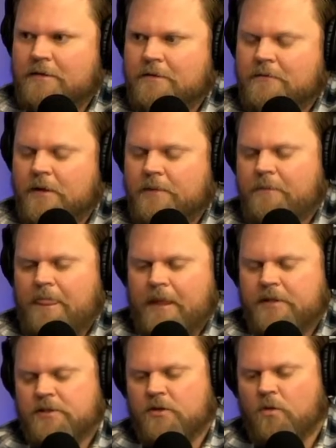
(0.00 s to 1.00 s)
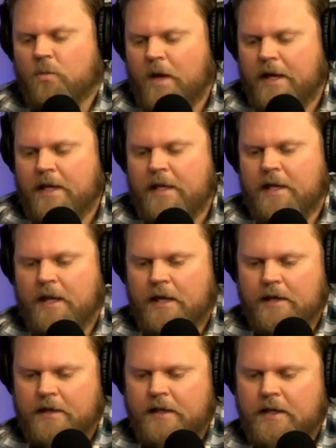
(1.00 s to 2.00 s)
right and so the way he kind
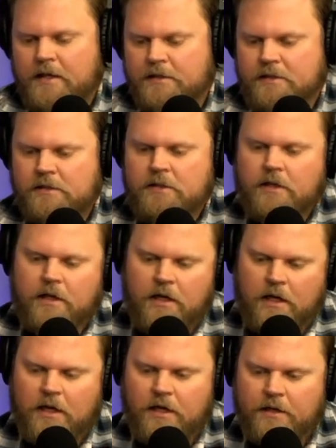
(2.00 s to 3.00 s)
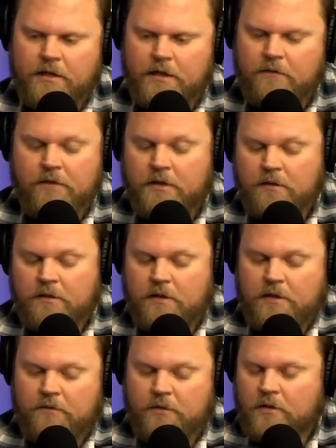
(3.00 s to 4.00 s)
of gets to god even
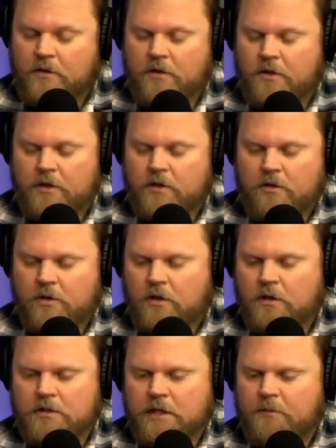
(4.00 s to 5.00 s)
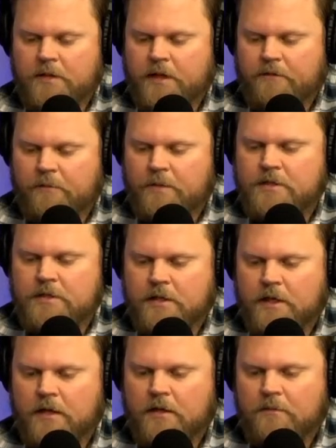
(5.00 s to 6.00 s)
even there go he'll go a long time without ever mentioning
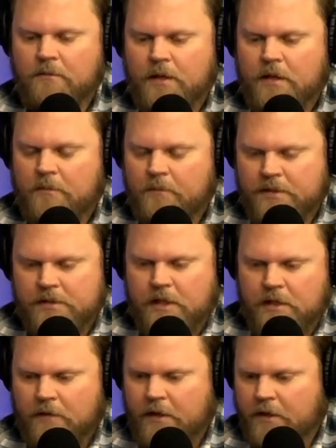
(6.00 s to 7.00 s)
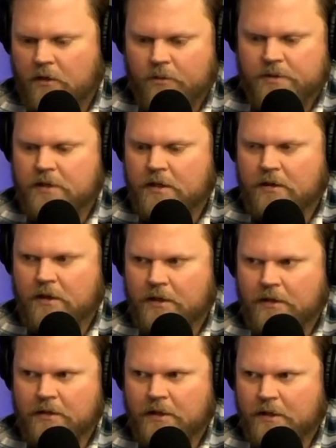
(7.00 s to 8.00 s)
god but he's kind of like always there like
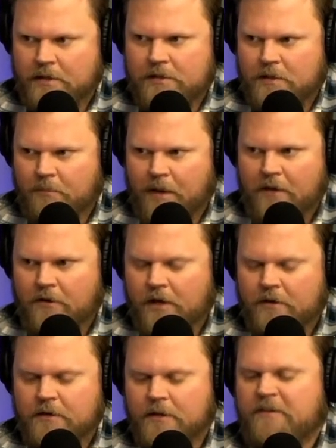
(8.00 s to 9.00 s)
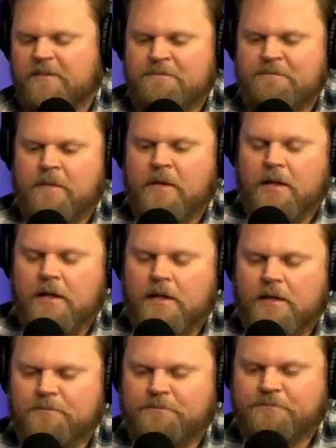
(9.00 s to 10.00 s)
he's in the background
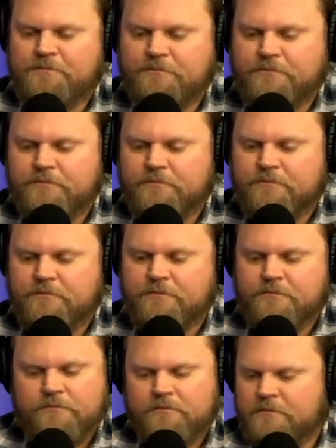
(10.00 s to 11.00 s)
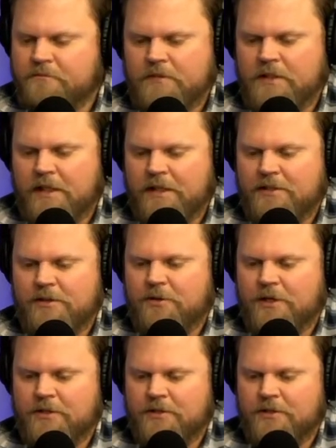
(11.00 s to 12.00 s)
um, as you
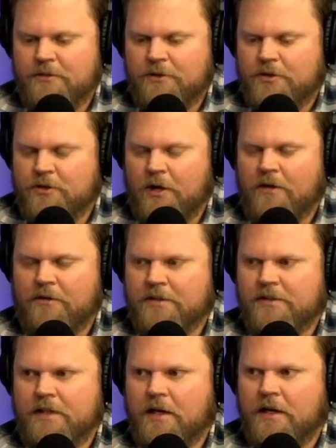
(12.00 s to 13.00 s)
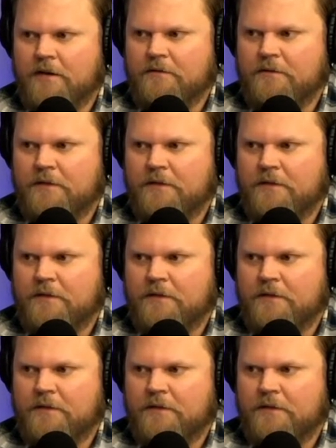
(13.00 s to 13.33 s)
can you can try all this stuff